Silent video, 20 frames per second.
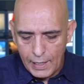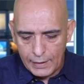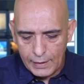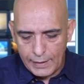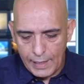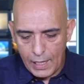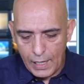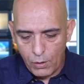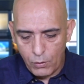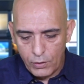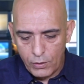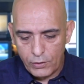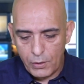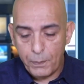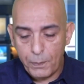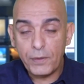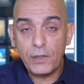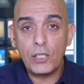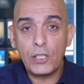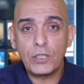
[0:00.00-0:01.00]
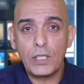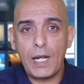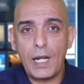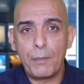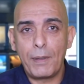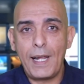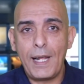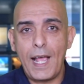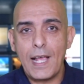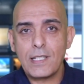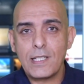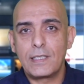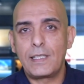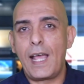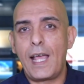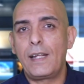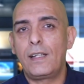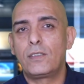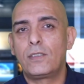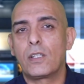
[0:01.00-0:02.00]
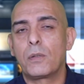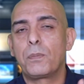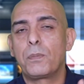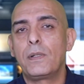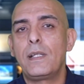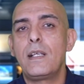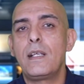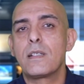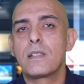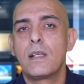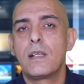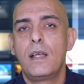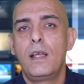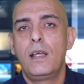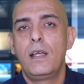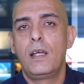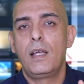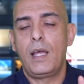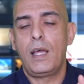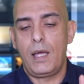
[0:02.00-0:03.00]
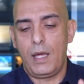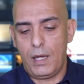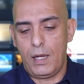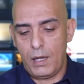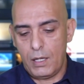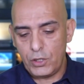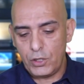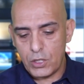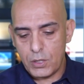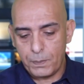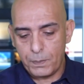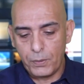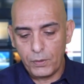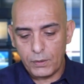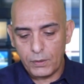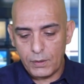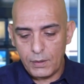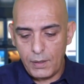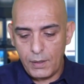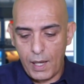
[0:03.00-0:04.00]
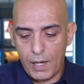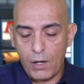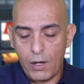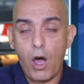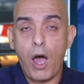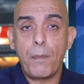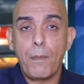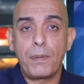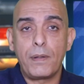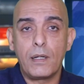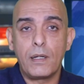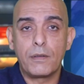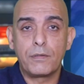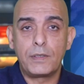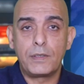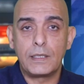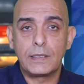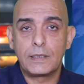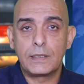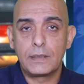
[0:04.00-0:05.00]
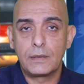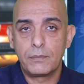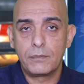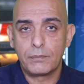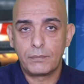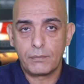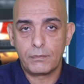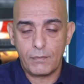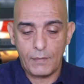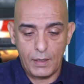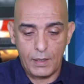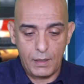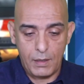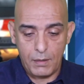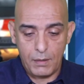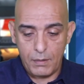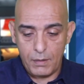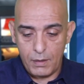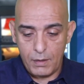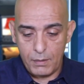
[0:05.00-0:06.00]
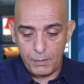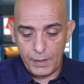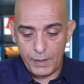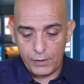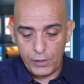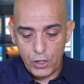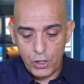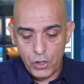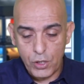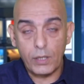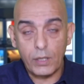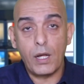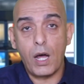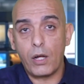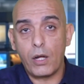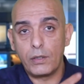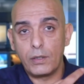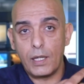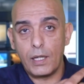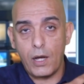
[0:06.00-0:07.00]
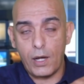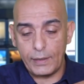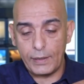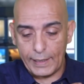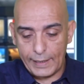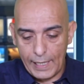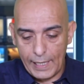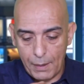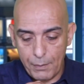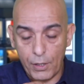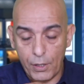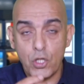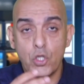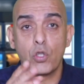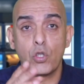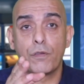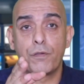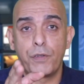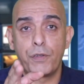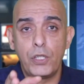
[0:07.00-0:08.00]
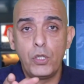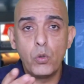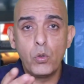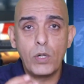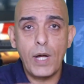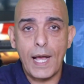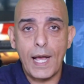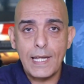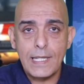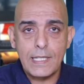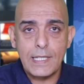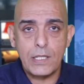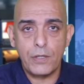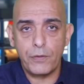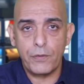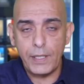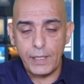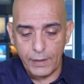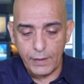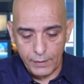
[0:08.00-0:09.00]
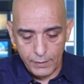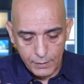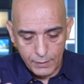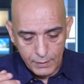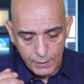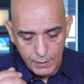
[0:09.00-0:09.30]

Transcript: Now, the petition, I'm going to ask the editor, please, just put a copy of this petition on the camera, so for you guys to read it.